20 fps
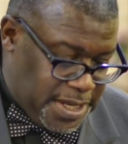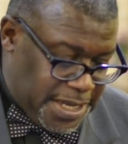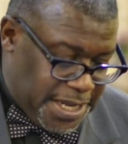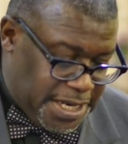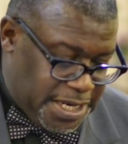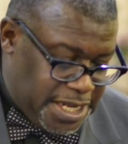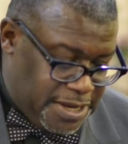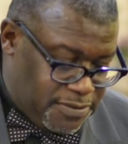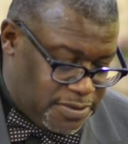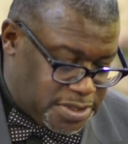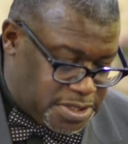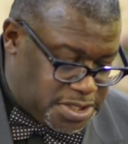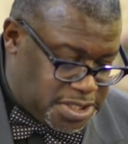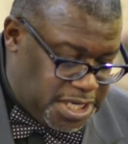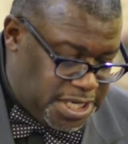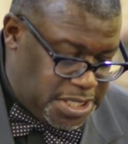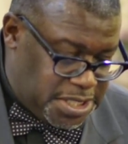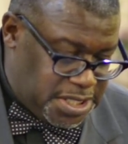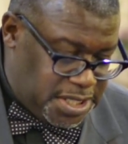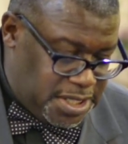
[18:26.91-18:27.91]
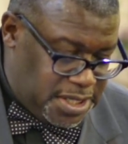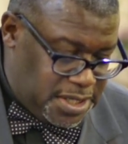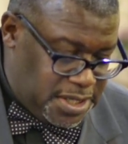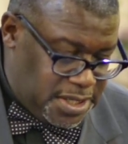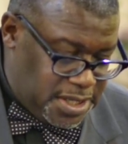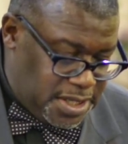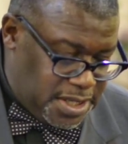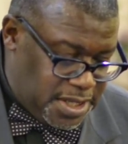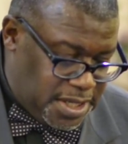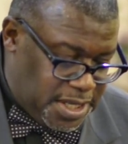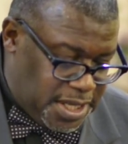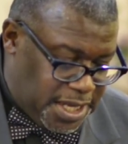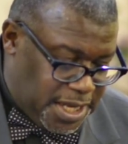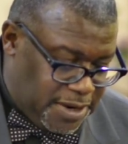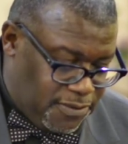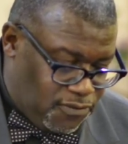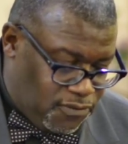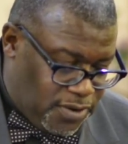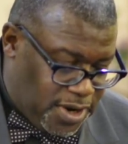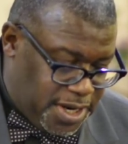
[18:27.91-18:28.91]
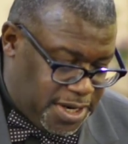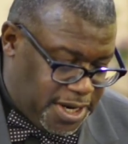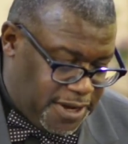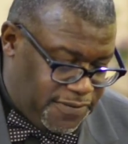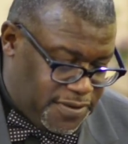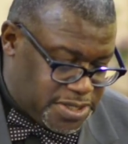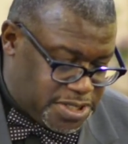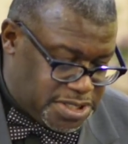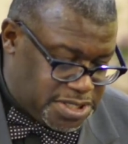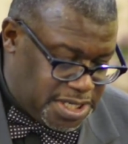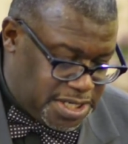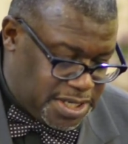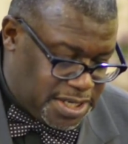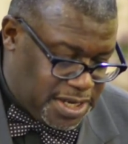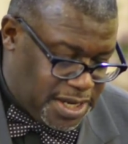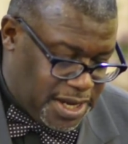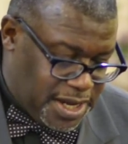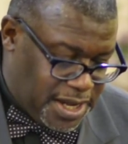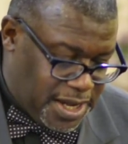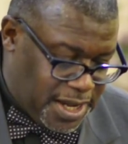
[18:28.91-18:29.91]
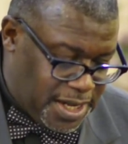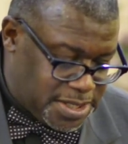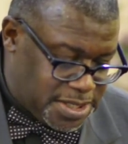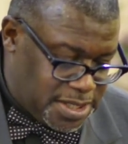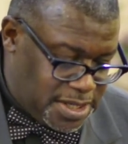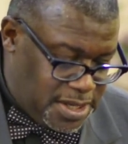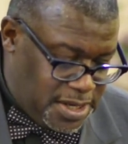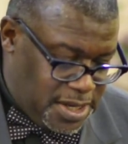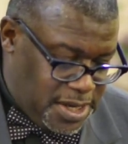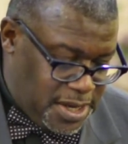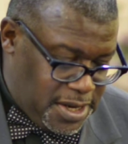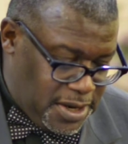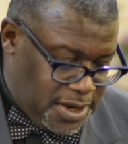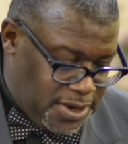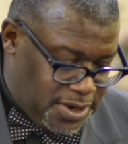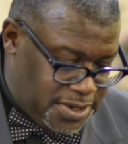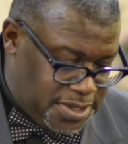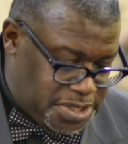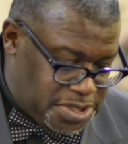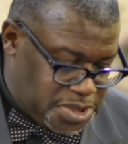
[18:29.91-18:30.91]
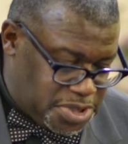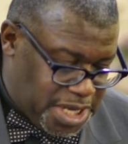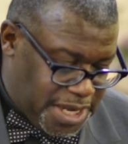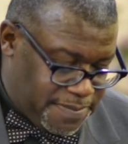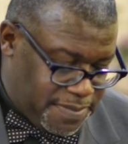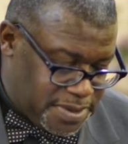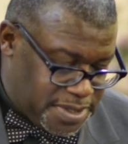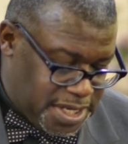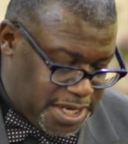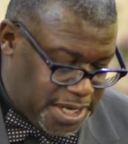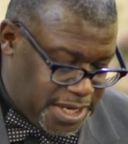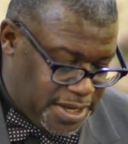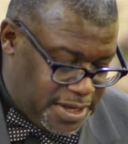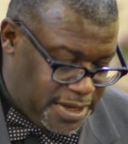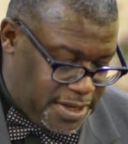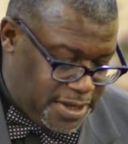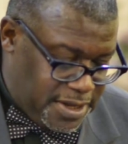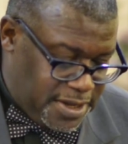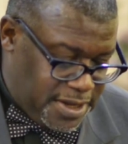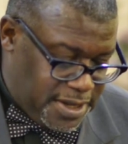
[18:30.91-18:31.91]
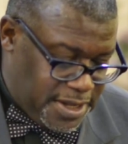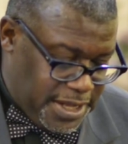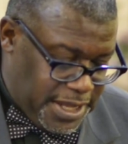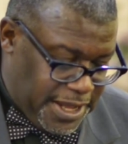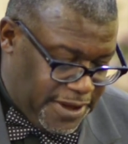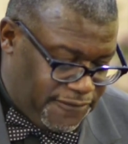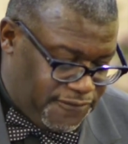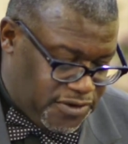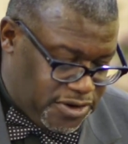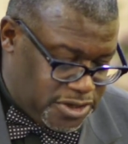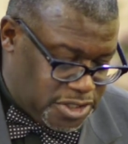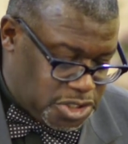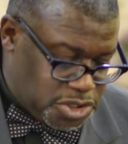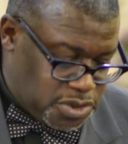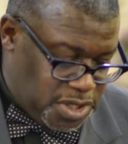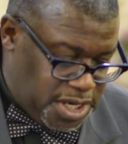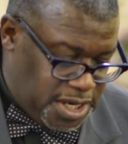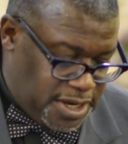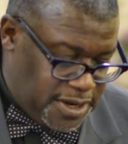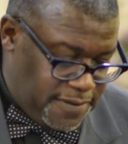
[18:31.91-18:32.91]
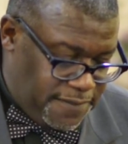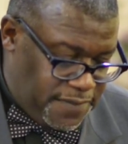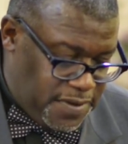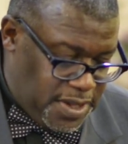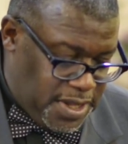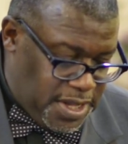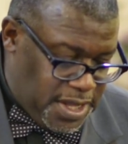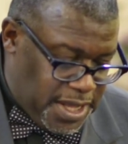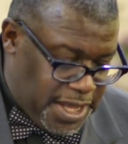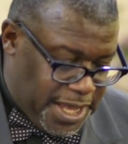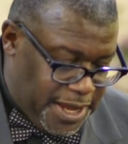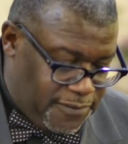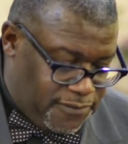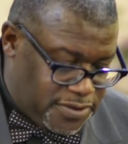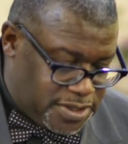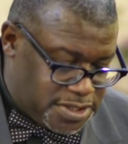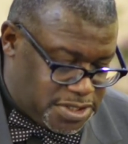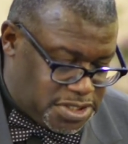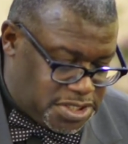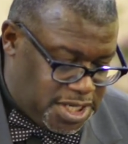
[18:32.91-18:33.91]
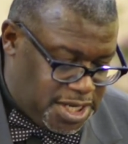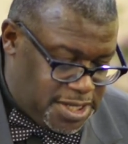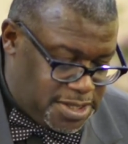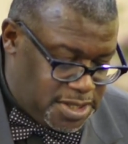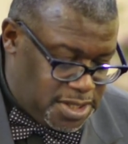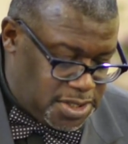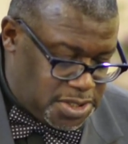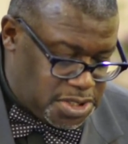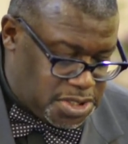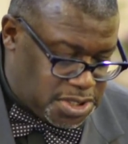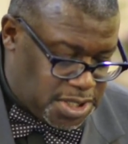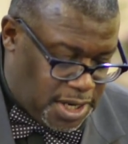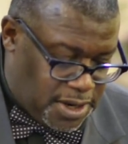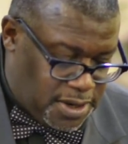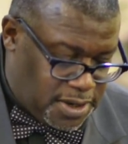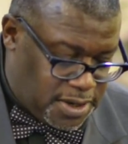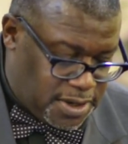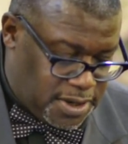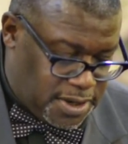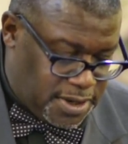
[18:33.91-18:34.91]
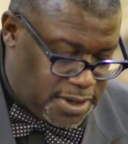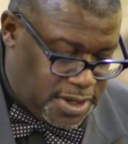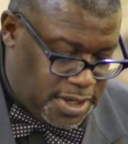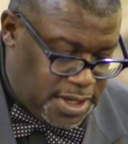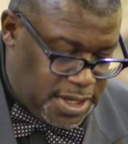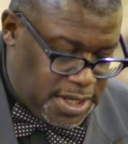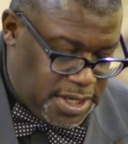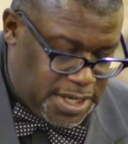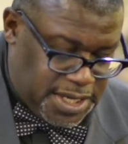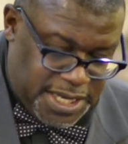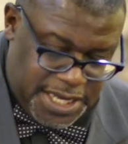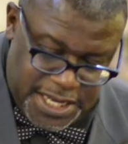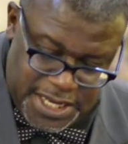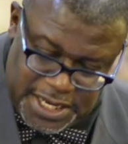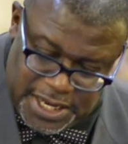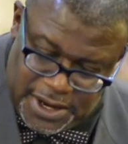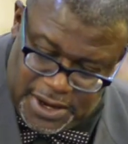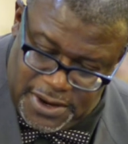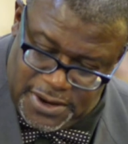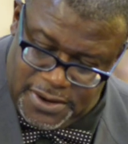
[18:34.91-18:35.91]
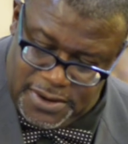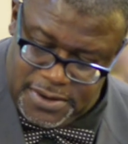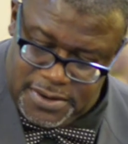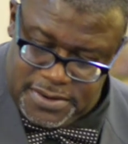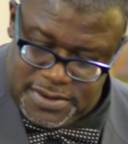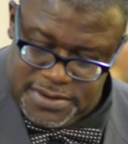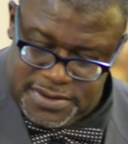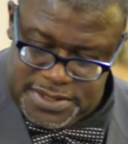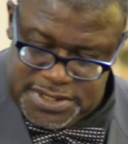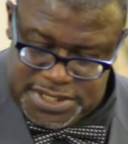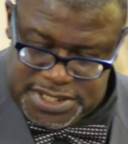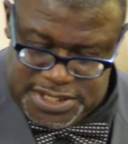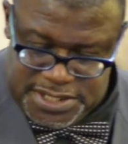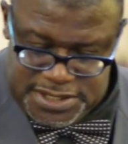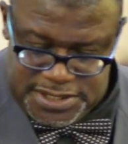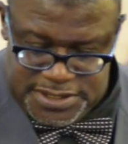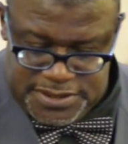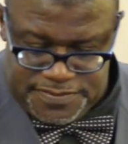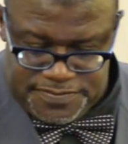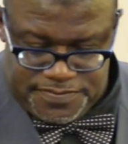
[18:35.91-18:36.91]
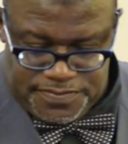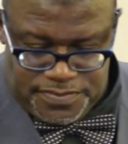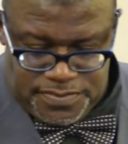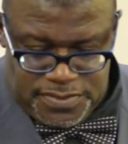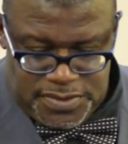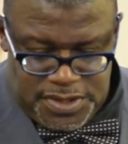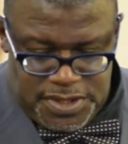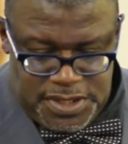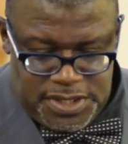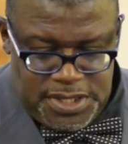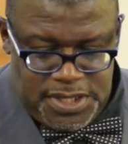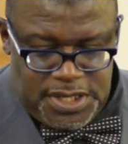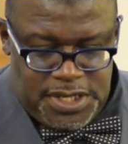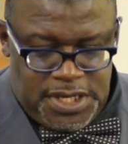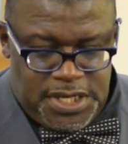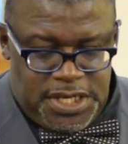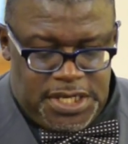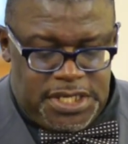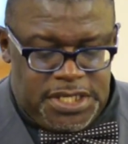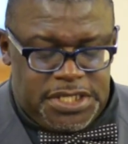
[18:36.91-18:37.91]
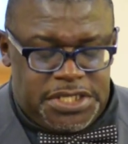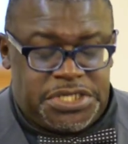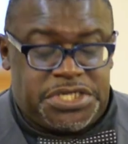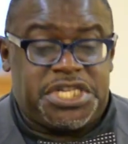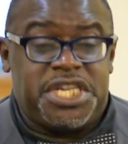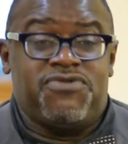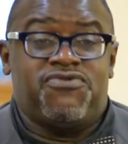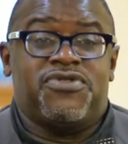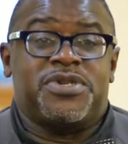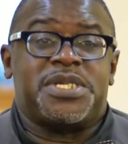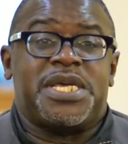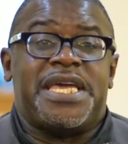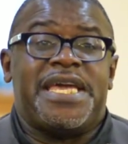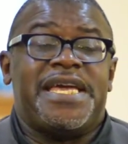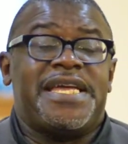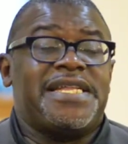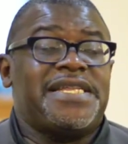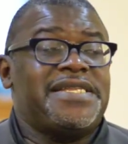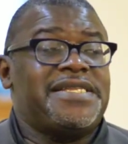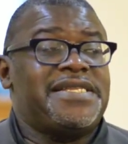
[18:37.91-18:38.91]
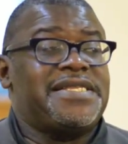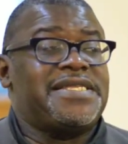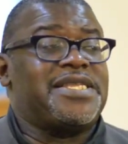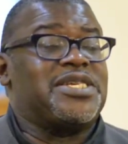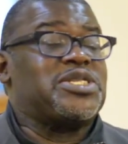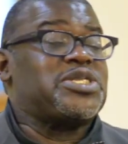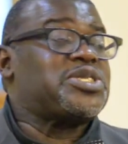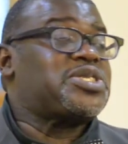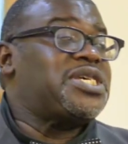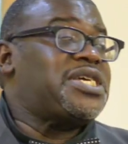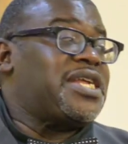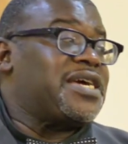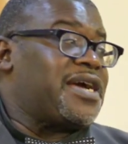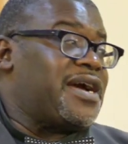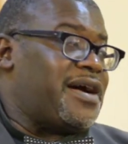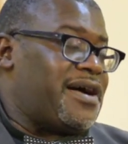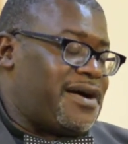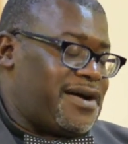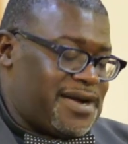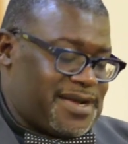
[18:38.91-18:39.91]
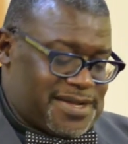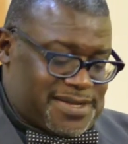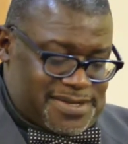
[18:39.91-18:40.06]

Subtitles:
And he was teaching in one of the synagogues on the Sabbath day. And verse 12, and when Jesus saw her, he called to her. She was in the synagogue,